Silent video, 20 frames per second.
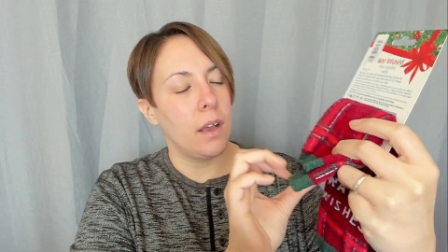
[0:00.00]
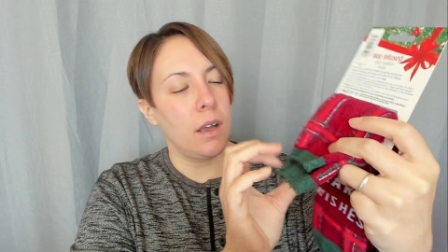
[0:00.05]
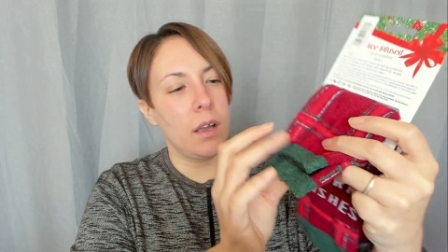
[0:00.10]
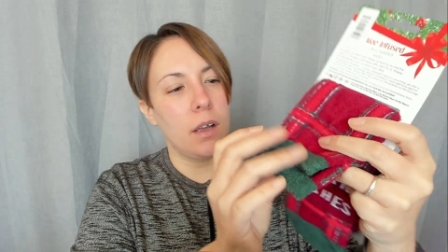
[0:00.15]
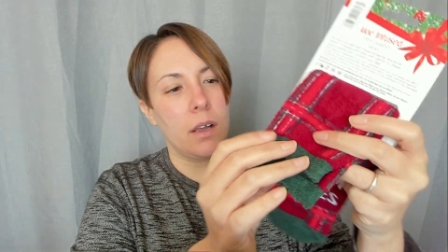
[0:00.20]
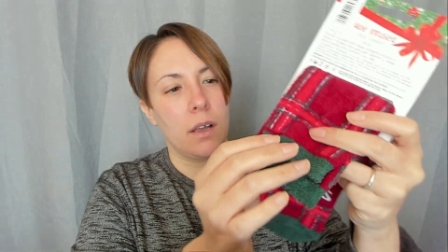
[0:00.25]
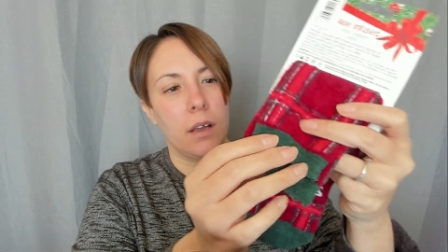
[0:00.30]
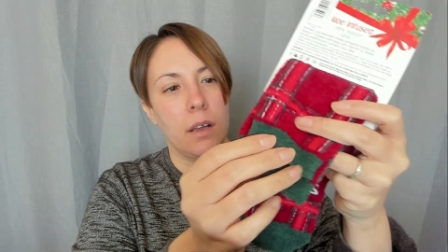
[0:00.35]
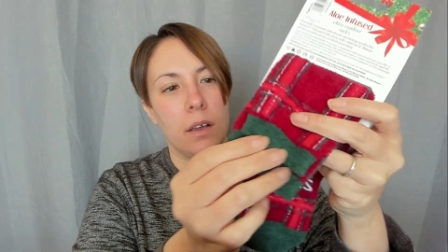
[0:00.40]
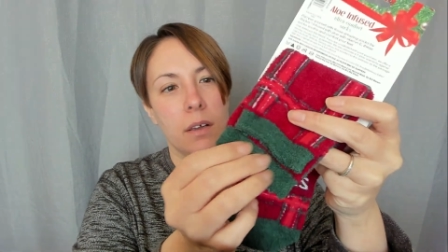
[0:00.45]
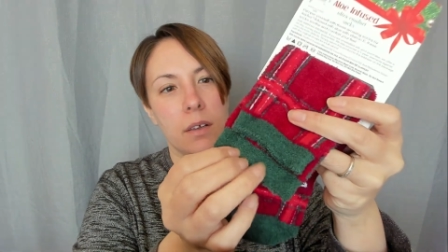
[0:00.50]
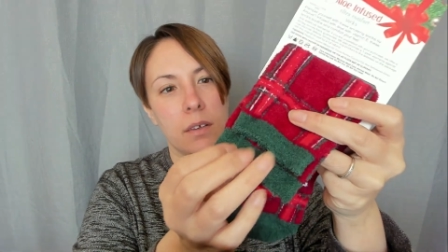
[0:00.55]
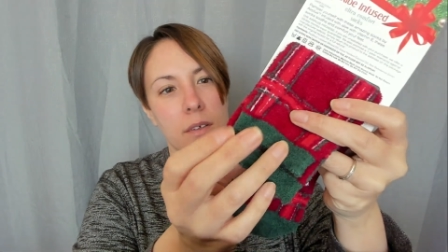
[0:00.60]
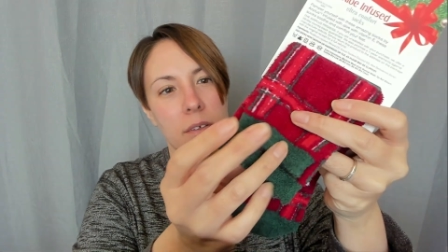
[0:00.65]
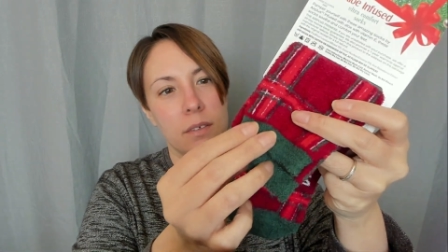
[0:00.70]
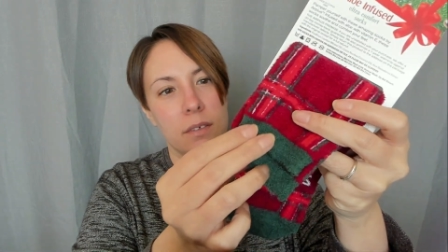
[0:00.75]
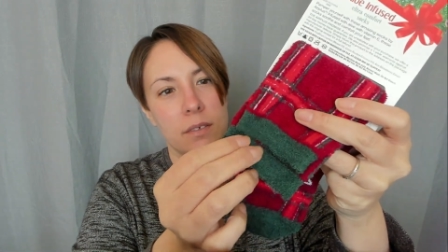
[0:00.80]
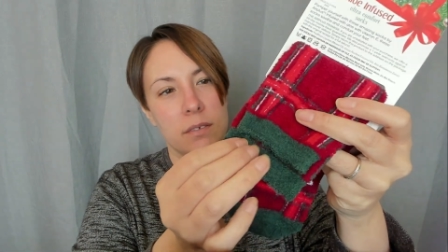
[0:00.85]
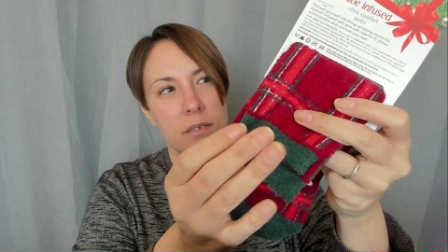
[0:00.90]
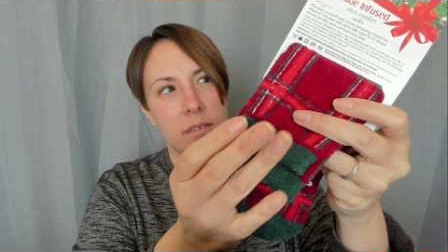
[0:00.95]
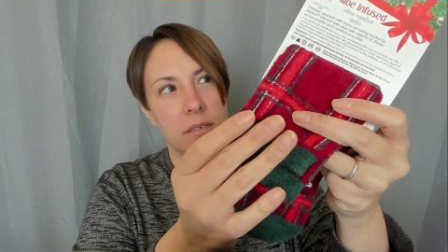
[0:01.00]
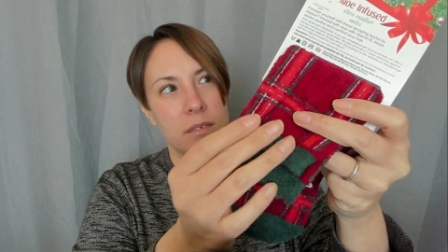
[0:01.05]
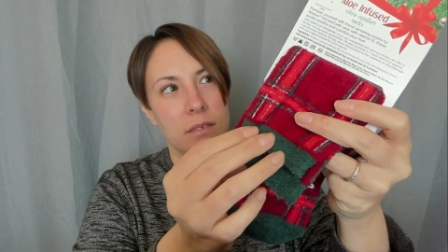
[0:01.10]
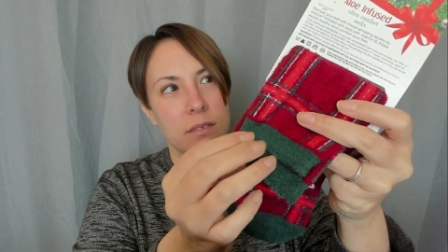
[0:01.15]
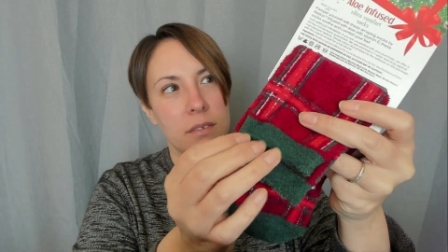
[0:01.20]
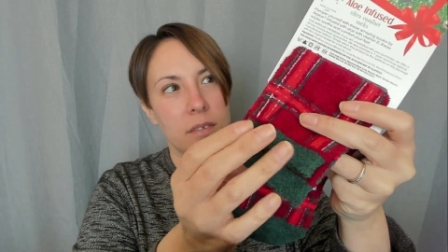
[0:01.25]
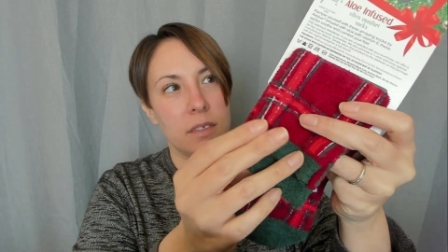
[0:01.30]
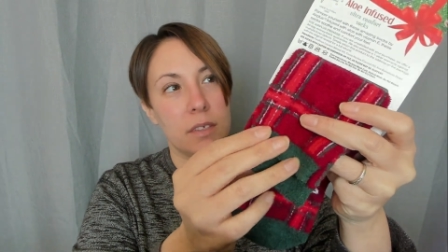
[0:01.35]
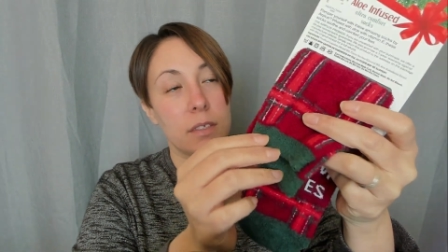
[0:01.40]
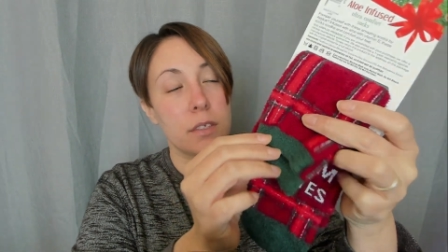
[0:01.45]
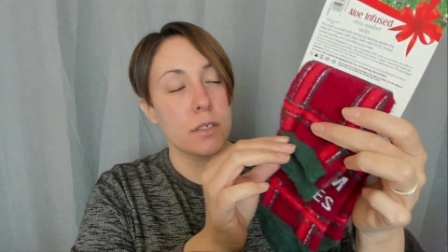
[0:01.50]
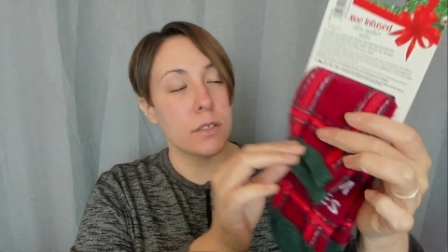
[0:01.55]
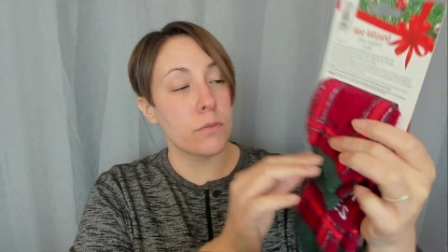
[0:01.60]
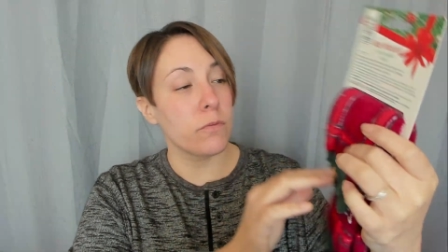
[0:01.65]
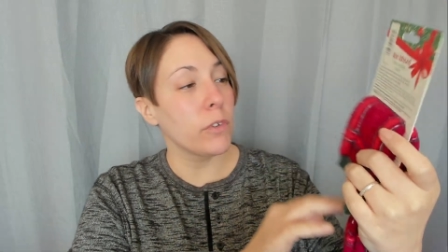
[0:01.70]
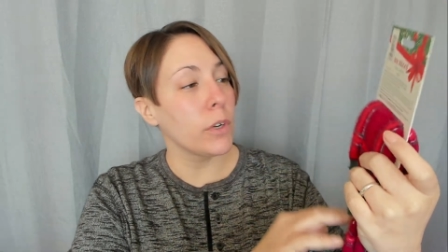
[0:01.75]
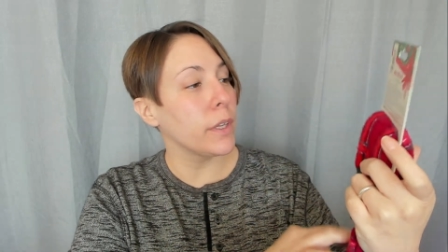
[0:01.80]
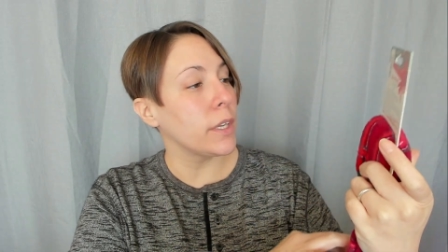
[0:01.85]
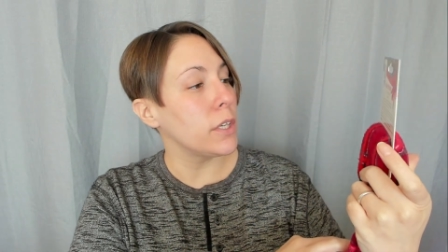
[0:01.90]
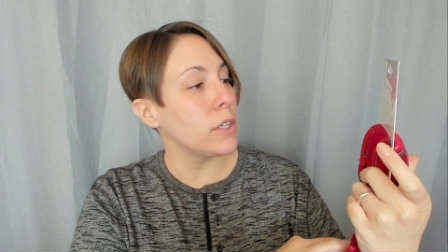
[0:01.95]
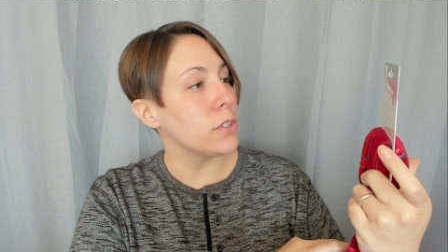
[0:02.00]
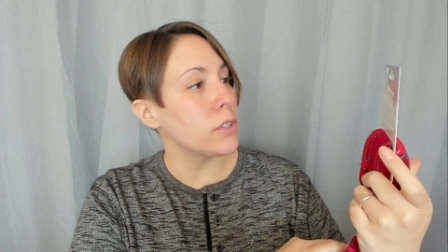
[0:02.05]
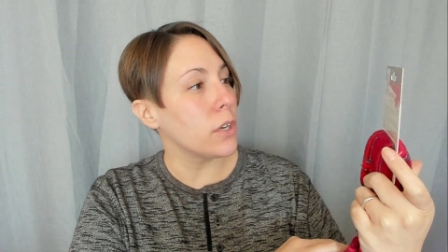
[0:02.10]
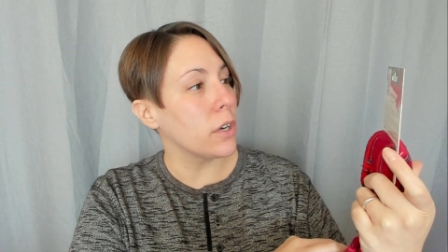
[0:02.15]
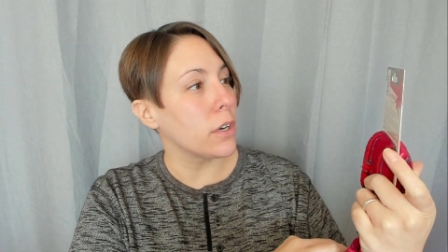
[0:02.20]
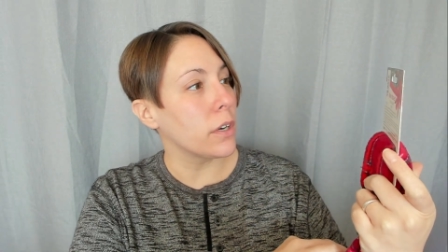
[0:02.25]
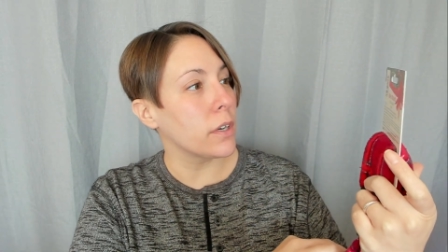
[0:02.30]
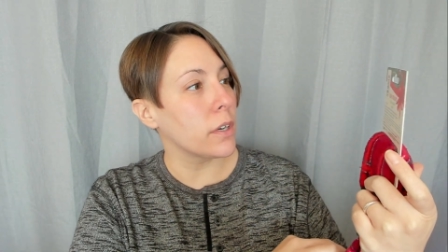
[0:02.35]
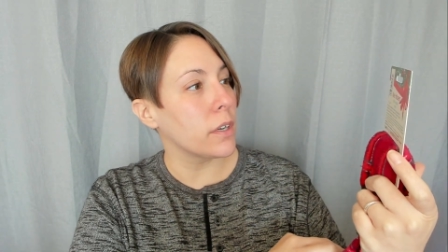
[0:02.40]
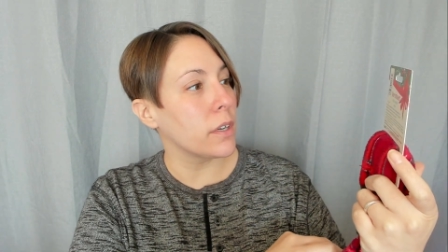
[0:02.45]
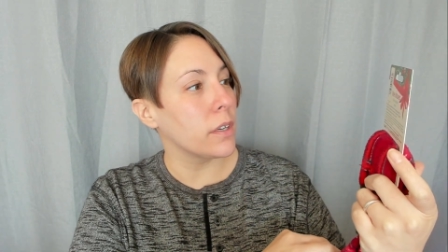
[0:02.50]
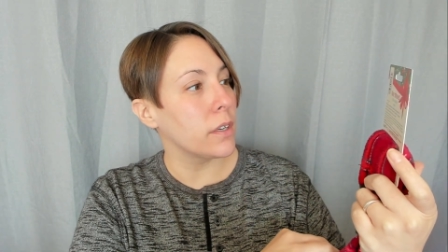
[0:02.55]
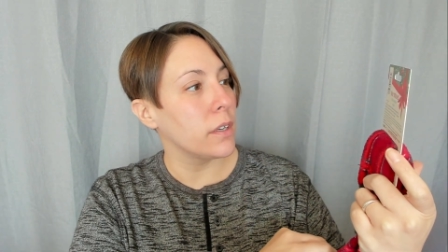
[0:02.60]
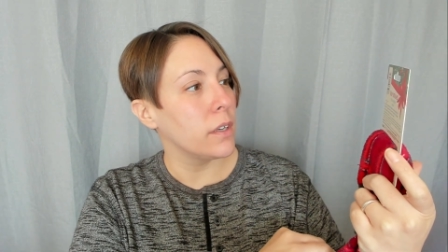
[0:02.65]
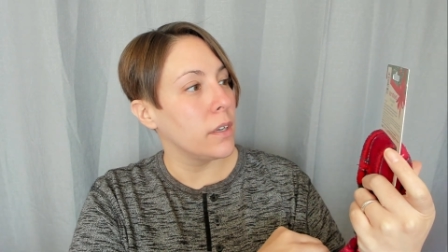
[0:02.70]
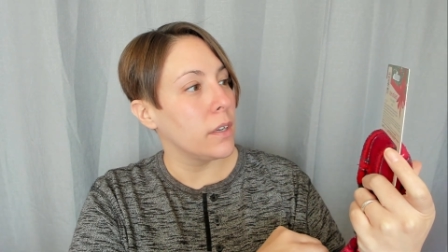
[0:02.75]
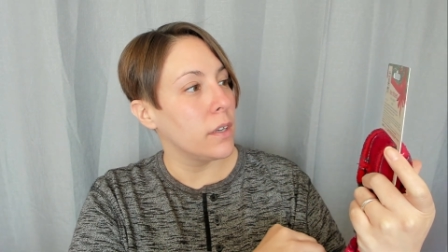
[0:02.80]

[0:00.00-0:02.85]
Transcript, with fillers: Uh, this is really dark,